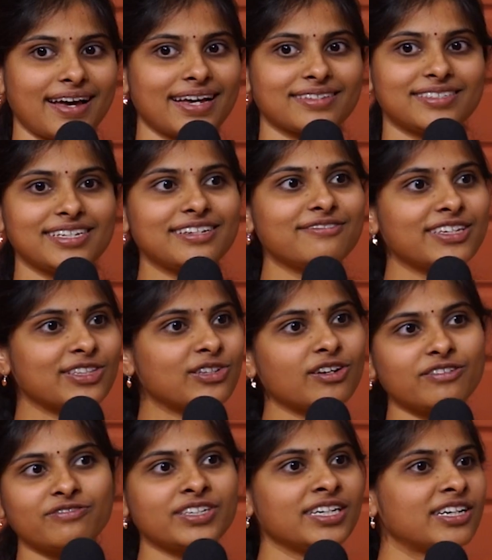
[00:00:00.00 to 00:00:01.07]
Actually, we
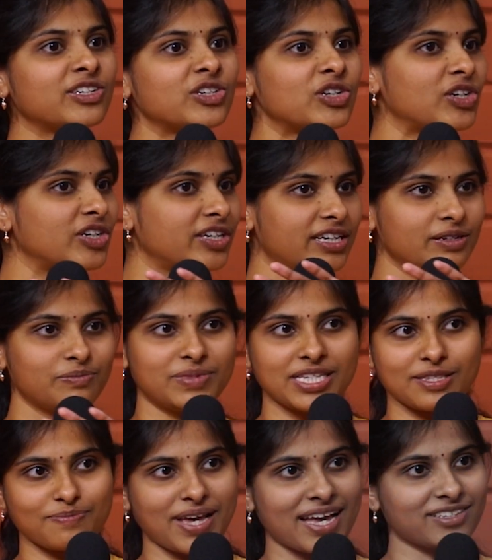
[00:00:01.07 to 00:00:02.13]
thought we are a
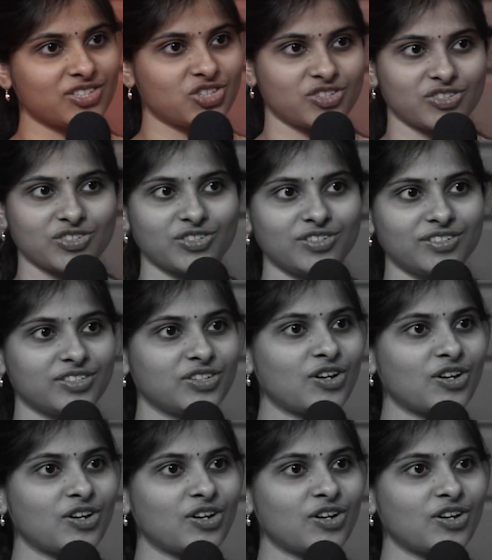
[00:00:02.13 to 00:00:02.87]
mismatch, you know,